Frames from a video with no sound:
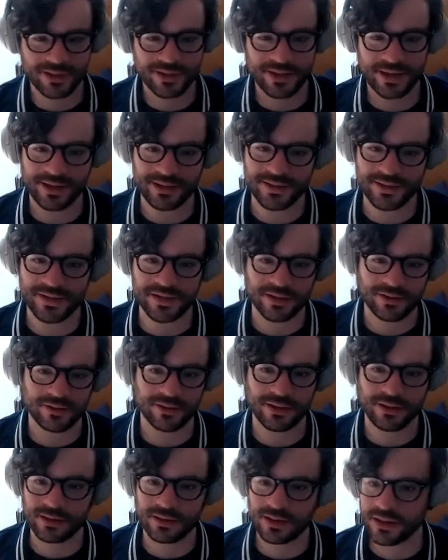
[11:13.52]
And so
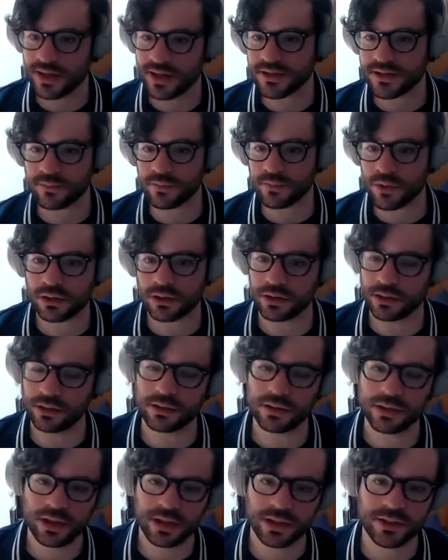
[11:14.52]
it ends up working.
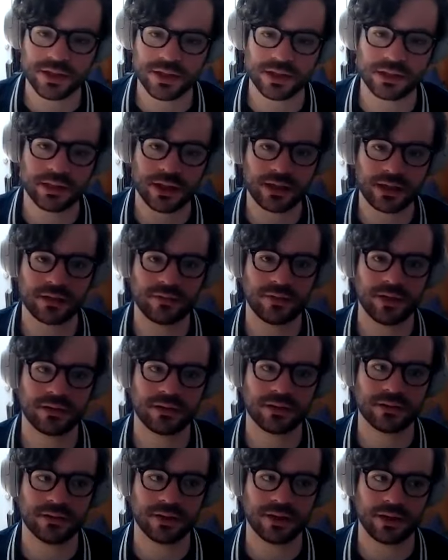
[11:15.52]
Like, I actually like the fact
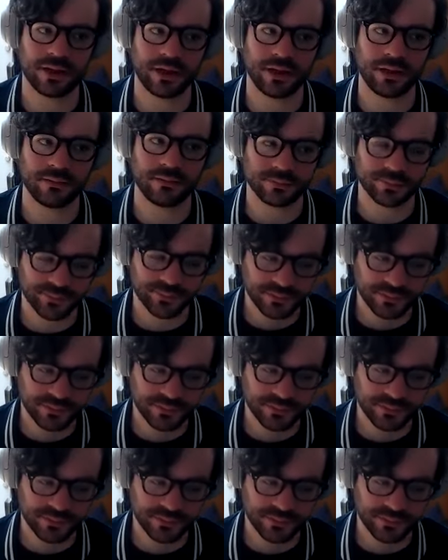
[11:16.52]
that they,